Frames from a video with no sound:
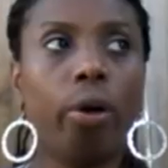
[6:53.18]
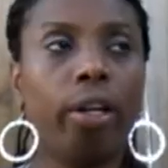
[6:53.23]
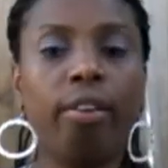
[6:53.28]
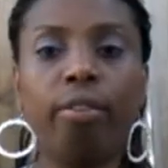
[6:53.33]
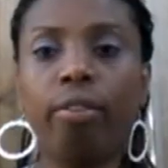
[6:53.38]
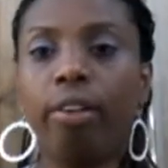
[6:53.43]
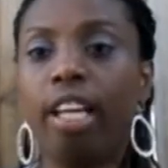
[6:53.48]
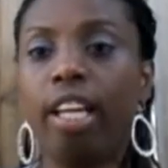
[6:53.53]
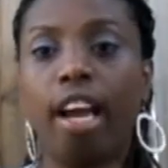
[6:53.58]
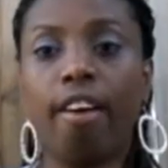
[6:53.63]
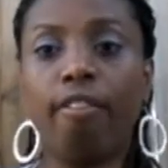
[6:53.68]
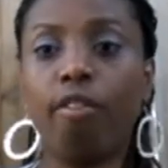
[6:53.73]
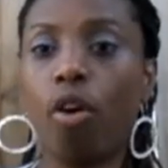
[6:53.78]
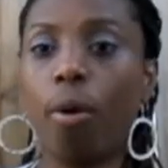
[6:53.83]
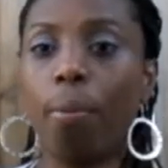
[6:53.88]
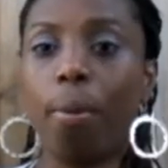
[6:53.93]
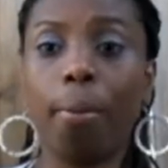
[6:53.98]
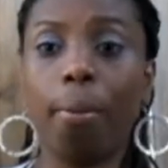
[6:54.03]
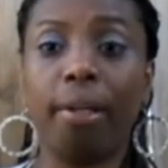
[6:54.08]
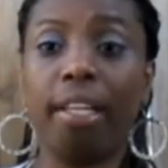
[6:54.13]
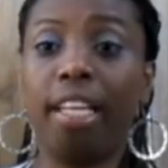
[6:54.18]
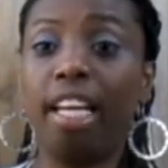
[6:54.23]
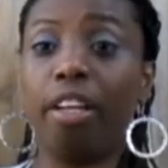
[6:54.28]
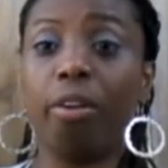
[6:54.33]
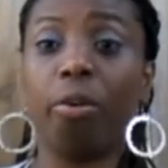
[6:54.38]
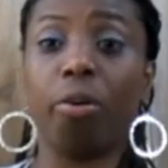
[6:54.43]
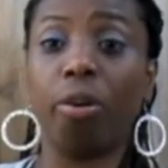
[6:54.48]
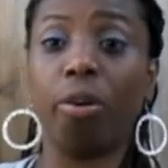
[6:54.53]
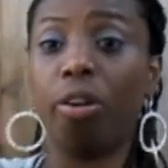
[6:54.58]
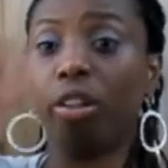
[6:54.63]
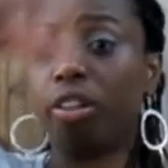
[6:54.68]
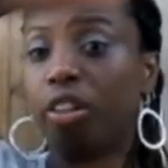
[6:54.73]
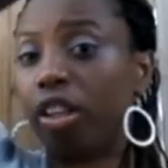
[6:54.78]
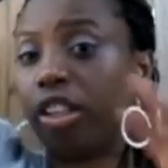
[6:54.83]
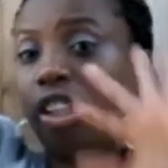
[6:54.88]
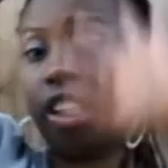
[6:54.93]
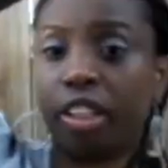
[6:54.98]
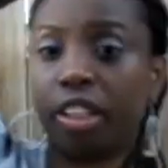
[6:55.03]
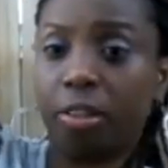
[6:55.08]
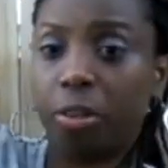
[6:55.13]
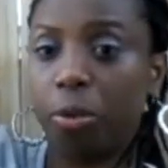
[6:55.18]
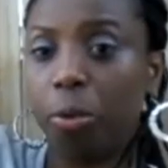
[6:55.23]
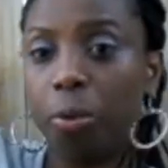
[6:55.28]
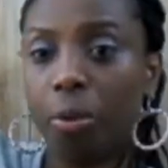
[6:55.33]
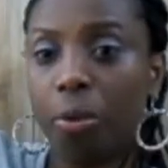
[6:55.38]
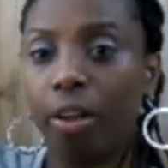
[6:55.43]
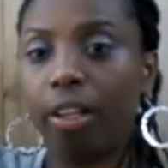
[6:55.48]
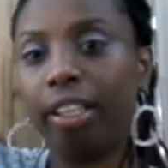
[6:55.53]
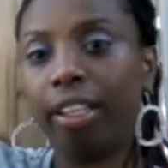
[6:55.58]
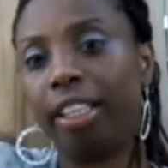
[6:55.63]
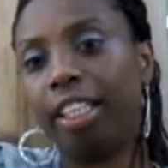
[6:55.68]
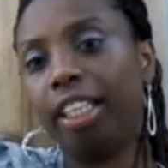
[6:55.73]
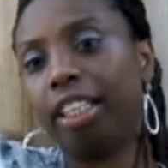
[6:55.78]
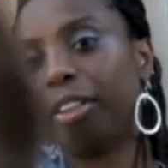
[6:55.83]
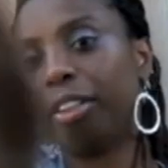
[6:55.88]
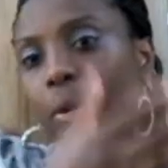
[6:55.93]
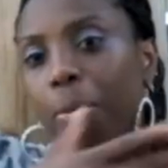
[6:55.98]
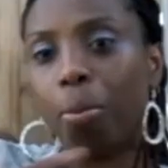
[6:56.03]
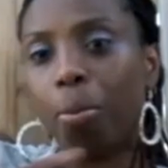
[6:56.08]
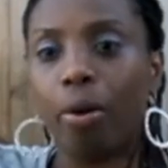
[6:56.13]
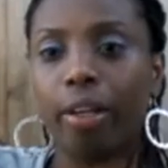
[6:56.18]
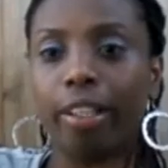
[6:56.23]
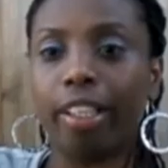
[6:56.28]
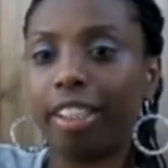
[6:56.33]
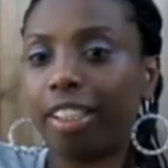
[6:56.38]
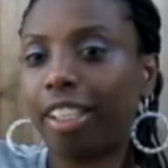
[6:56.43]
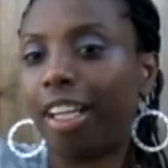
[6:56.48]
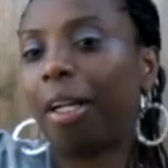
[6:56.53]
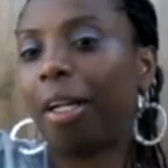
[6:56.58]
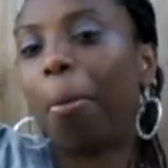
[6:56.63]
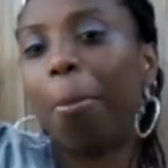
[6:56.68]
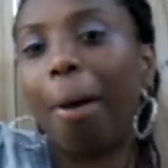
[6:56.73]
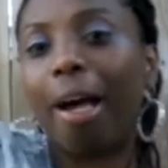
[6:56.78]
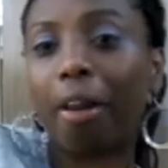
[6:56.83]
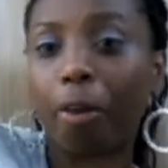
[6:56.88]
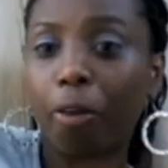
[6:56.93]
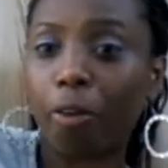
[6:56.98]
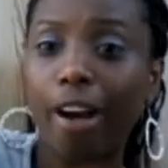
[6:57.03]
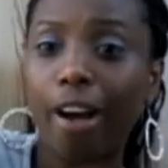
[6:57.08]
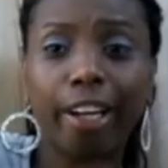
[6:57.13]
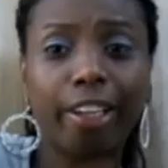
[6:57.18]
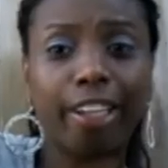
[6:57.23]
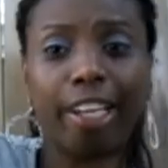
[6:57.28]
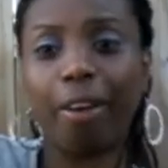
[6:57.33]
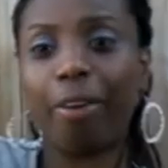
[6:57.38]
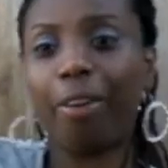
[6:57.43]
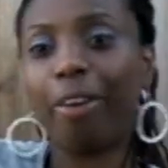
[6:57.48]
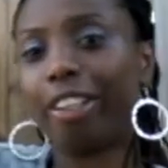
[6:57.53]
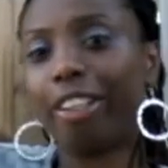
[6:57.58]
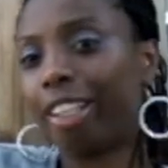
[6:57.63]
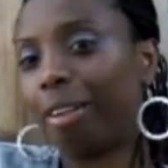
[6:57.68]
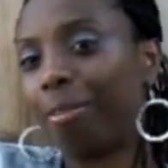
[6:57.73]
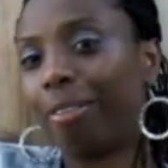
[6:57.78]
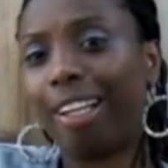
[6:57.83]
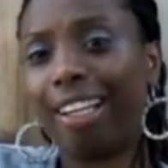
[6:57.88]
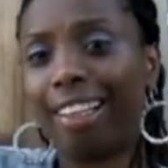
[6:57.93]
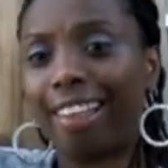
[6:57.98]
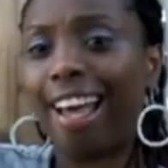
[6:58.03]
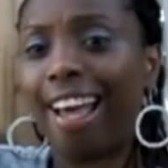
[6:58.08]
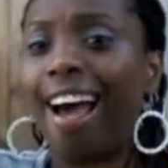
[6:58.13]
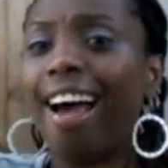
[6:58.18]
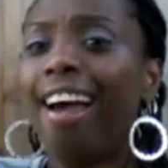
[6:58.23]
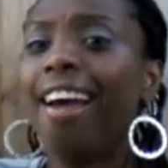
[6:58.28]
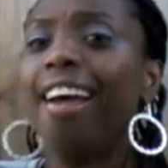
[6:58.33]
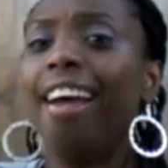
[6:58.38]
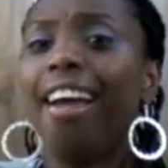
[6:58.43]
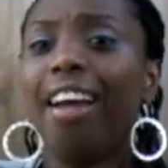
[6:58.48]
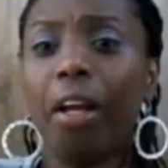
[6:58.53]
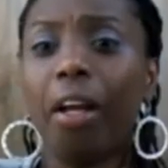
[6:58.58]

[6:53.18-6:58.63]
Even he had four people, he had no girls all just doing all of this, no boy just touching by the crotch area or something like that.